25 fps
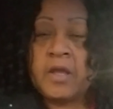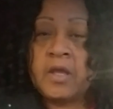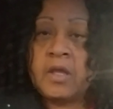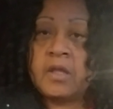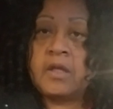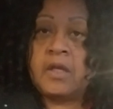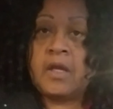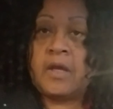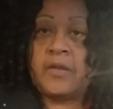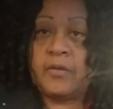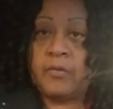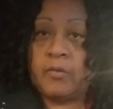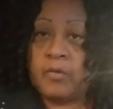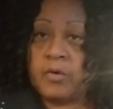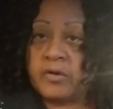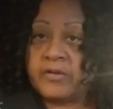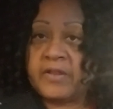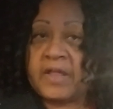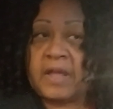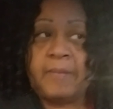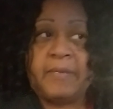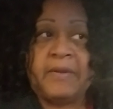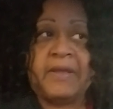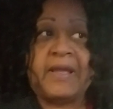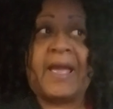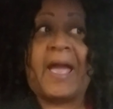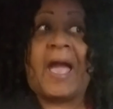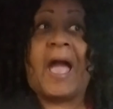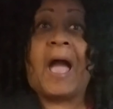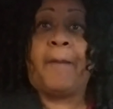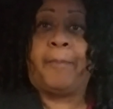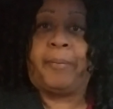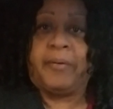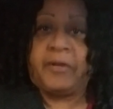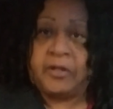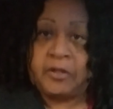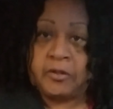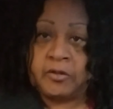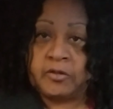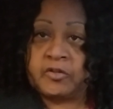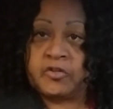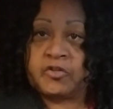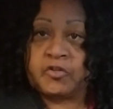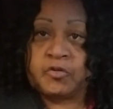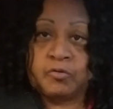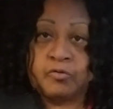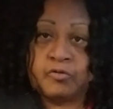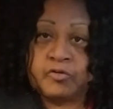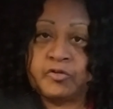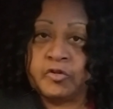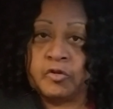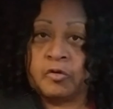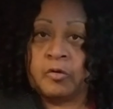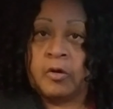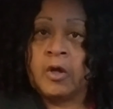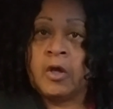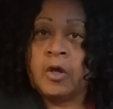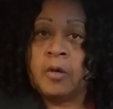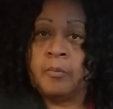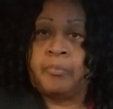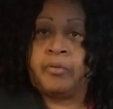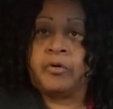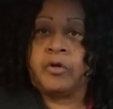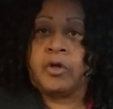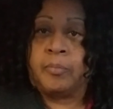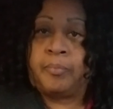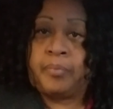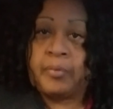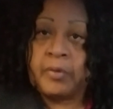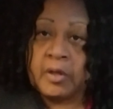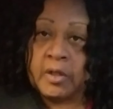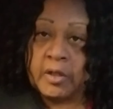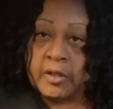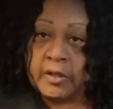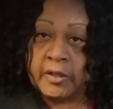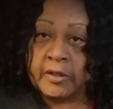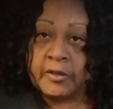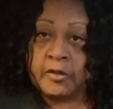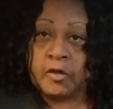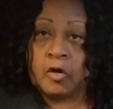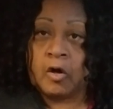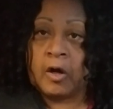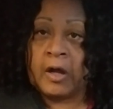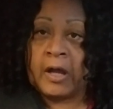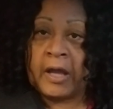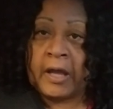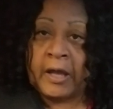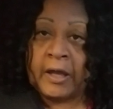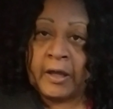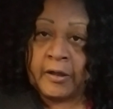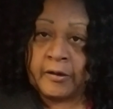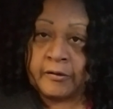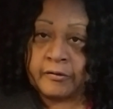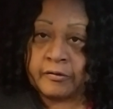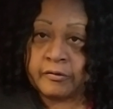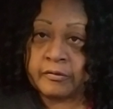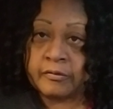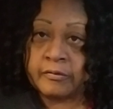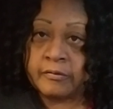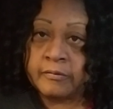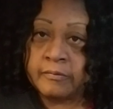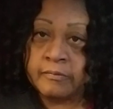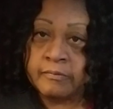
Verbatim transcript: In other words, they be happy to shoot you, put a bullet in your ass.